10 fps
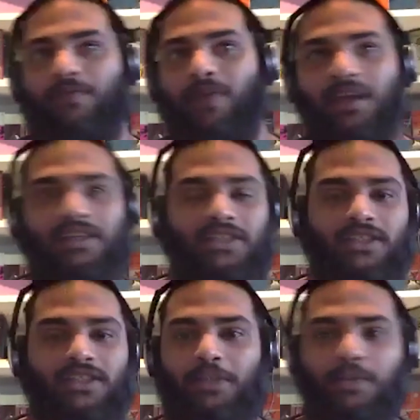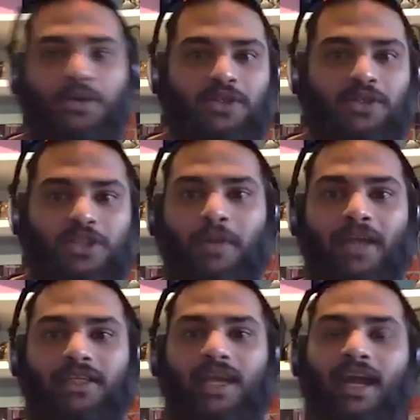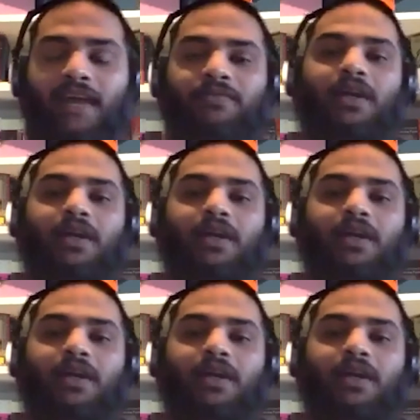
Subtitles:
face, experience that you might have.